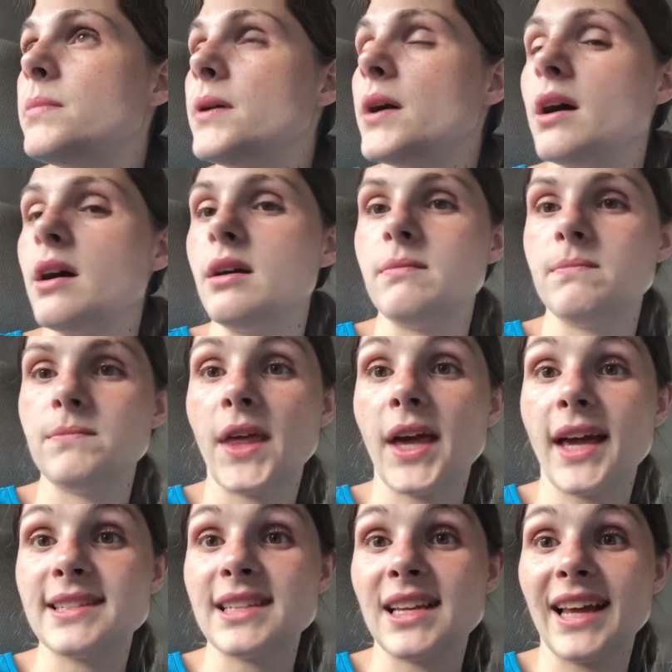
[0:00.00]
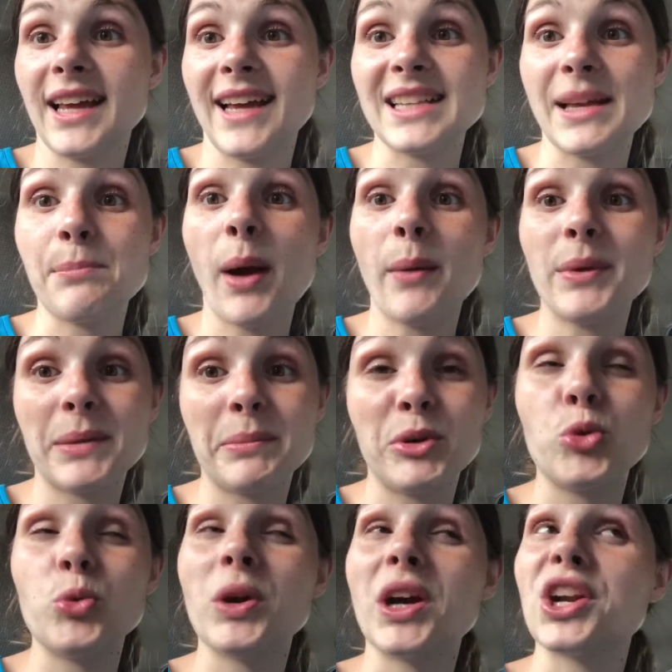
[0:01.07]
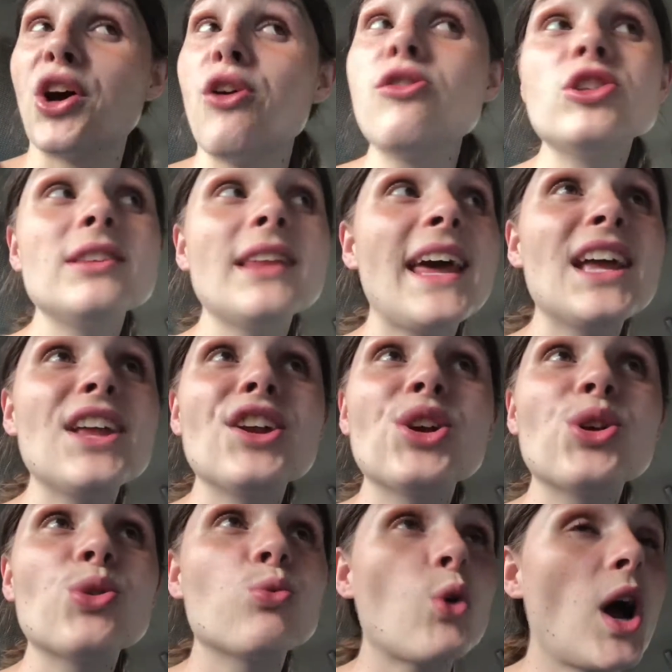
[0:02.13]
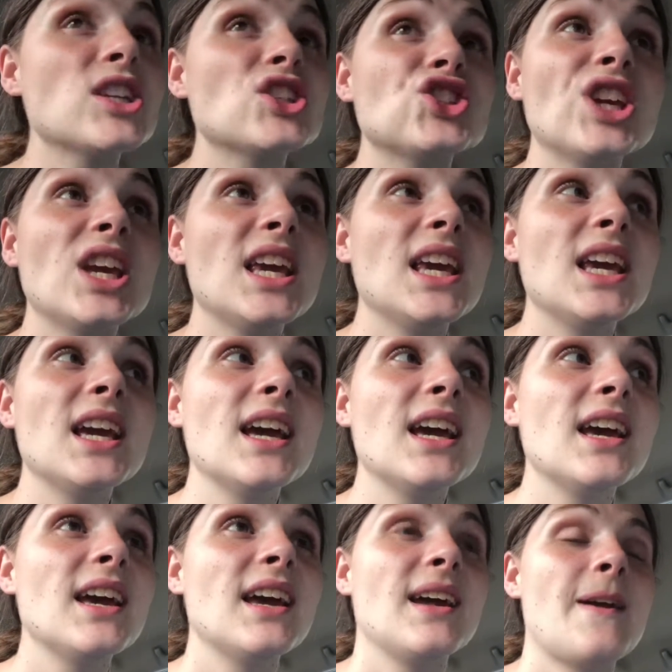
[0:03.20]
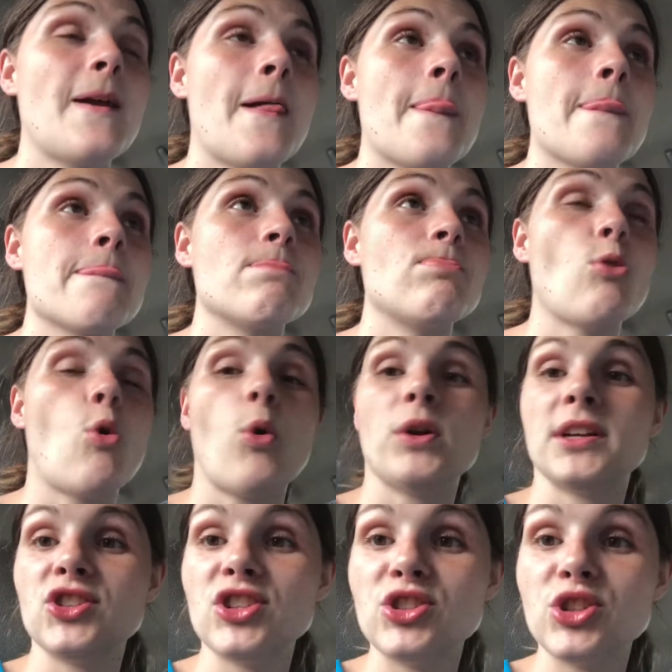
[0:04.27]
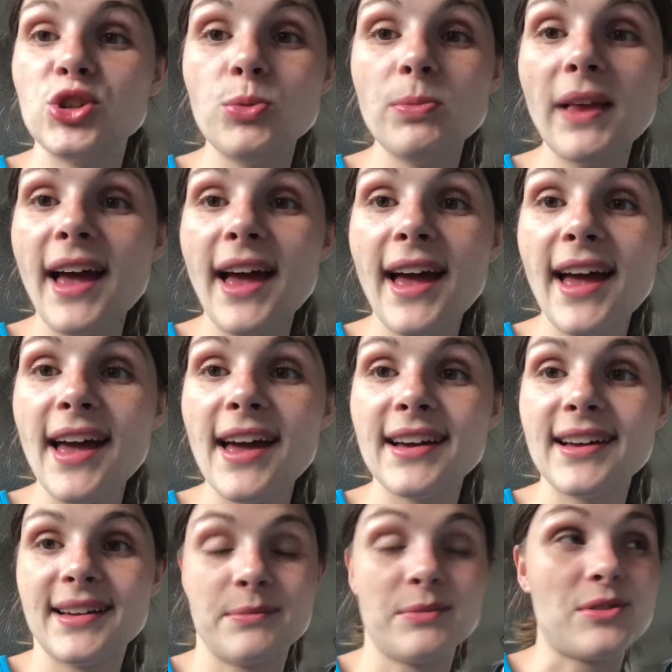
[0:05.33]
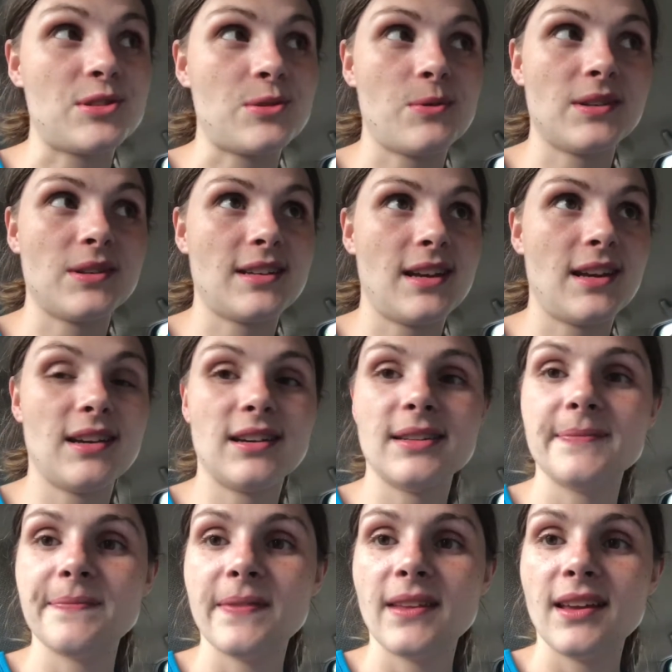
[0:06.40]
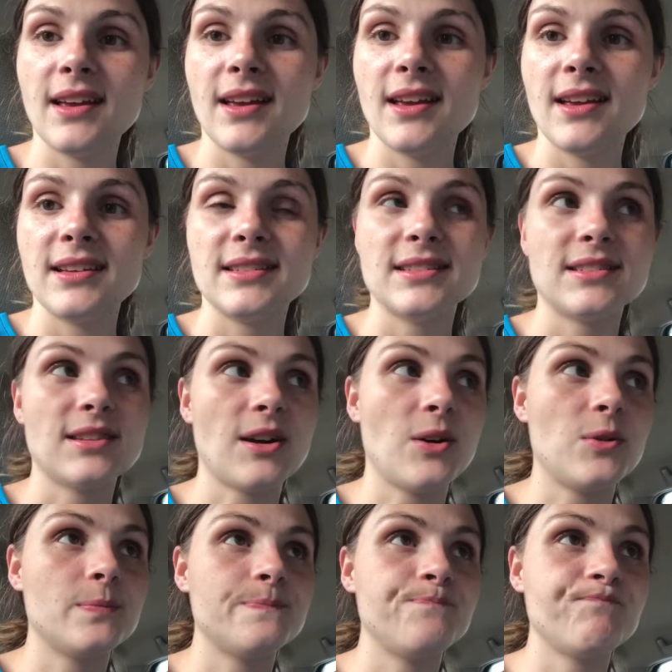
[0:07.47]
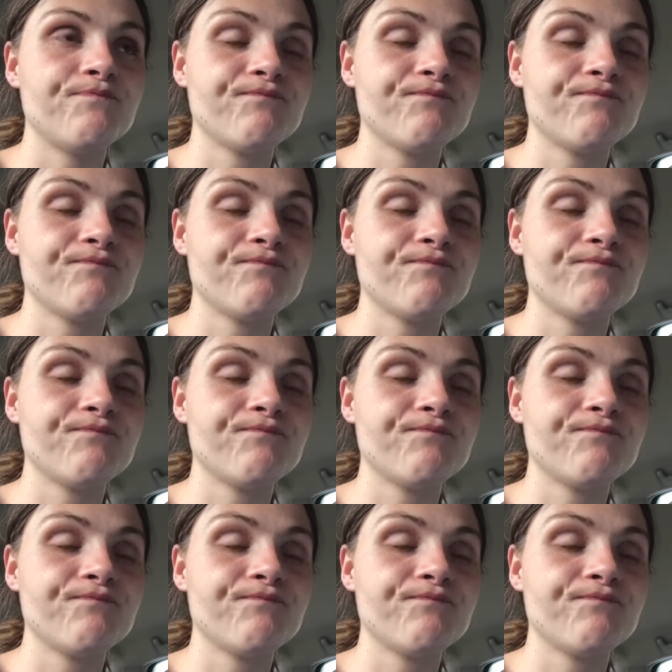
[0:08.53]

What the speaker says: But like I said, guys, I'm probably gonna be doing it all nighter watching Orange is the New Black. I'm so excited. So,